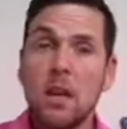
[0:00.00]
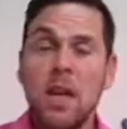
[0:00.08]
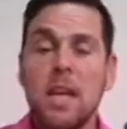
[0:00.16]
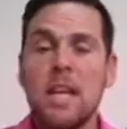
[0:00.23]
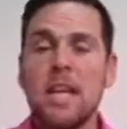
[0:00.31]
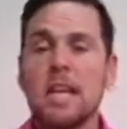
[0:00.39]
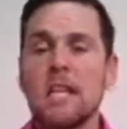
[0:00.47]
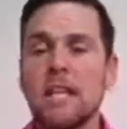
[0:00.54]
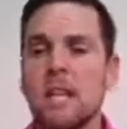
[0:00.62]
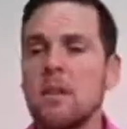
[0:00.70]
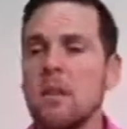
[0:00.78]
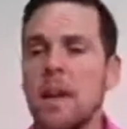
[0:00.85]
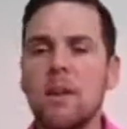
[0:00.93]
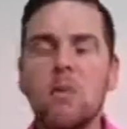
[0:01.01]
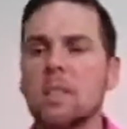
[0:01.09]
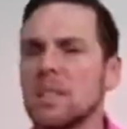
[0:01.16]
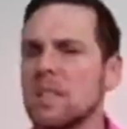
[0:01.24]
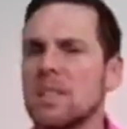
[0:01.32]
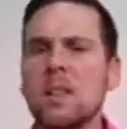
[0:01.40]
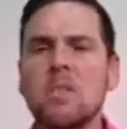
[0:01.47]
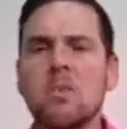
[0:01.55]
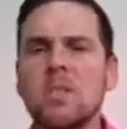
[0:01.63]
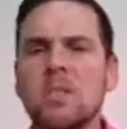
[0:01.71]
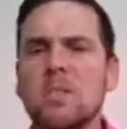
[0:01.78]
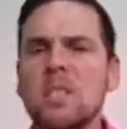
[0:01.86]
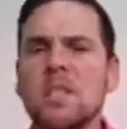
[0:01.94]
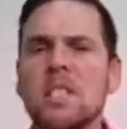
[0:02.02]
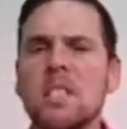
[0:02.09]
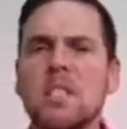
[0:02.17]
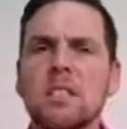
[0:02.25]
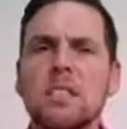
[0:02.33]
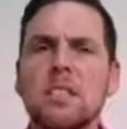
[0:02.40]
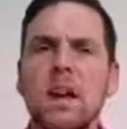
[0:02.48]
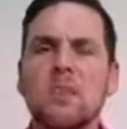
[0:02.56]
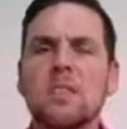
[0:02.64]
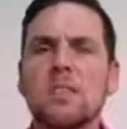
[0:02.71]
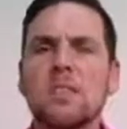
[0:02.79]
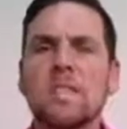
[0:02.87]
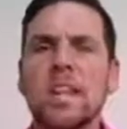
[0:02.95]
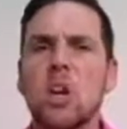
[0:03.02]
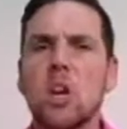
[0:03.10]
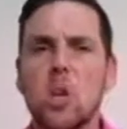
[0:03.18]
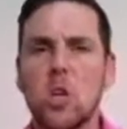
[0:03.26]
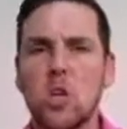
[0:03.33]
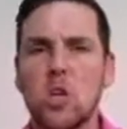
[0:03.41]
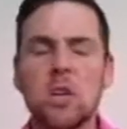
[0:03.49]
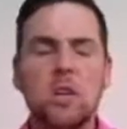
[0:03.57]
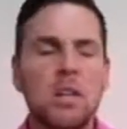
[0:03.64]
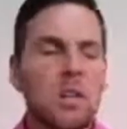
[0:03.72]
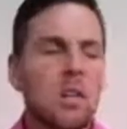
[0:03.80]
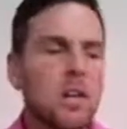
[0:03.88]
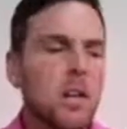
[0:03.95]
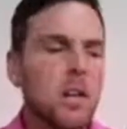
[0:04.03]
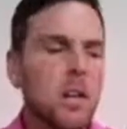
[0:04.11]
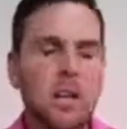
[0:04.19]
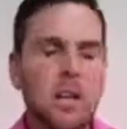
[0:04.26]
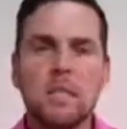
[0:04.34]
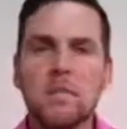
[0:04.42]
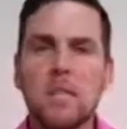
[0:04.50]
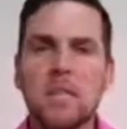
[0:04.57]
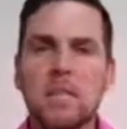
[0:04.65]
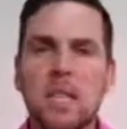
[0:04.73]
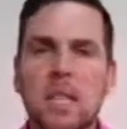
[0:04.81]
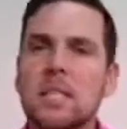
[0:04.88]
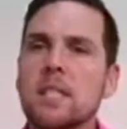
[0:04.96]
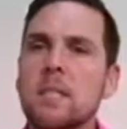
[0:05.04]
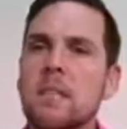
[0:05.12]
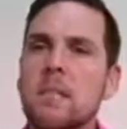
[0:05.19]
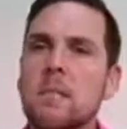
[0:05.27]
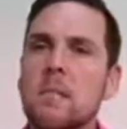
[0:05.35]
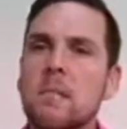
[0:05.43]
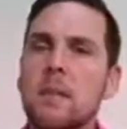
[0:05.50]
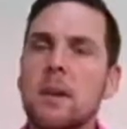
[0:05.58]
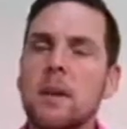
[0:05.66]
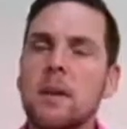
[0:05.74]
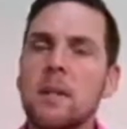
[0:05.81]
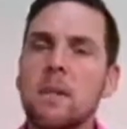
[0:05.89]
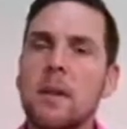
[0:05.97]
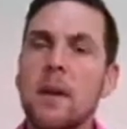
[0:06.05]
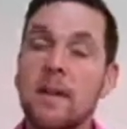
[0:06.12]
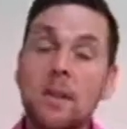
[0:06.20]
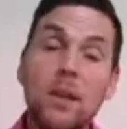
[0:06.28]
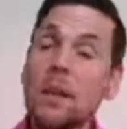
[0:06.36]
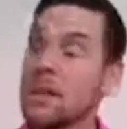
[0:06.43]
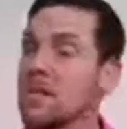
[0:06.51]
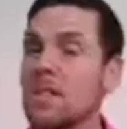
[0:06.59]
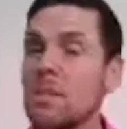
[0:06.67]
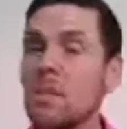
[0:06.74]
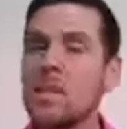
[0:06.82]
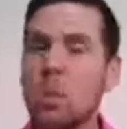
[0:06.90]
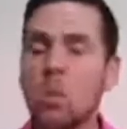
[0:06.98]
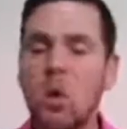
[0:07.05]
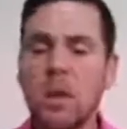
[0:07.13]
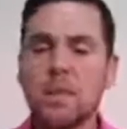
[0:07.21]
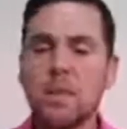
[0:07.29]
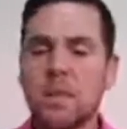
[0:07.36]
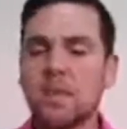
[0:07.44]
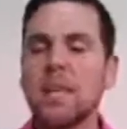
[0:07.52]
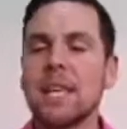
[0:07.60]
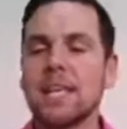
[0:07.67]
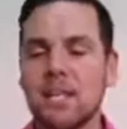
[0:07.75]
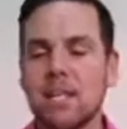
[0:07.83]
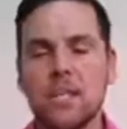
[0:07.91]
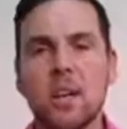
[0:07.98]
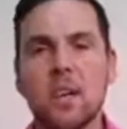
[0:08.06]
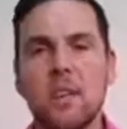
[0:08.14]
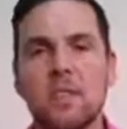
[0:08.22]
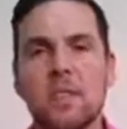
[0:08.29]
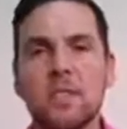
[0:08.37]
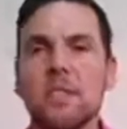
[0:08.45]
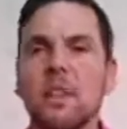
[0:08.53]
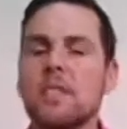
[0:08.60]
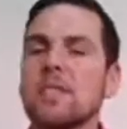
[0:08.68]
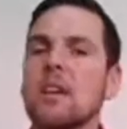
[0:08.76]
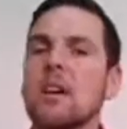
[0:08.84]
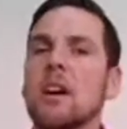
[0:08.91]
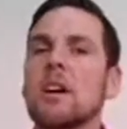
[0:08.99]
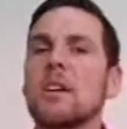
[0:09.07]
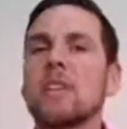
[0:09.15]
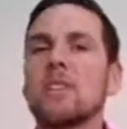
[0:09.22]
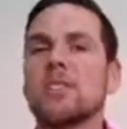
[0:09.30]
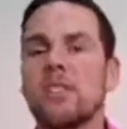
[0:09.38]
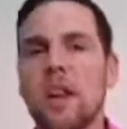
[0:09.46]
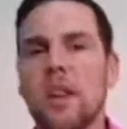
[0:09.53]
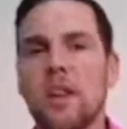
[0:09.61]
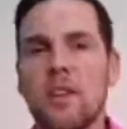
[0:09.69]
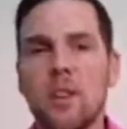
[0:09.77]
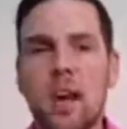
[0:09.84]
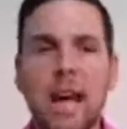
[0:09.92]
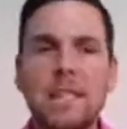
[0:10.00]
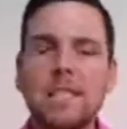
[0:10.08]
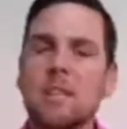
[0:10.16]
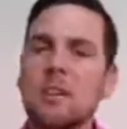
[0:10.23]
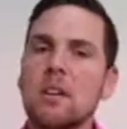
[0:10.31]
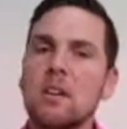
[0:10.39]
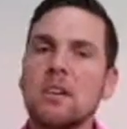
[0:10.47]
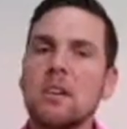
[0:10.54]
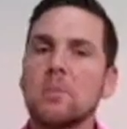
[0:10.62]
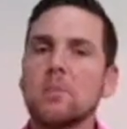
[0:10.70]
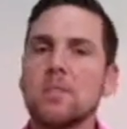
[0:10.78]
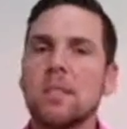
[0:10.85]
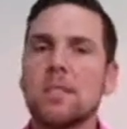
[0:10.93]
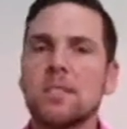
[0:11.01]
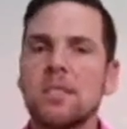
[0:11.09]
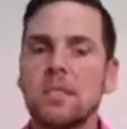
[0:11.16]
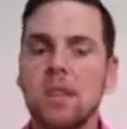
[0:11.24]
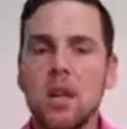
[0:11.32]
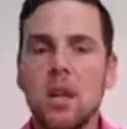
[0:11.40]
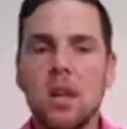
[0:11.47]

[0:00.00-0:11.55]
And it wasn't really, I wouldn't say her, as much as, yeah, in some ways it was, but it was like the start of it. So I saw a nicer area. I saw a couple nicer,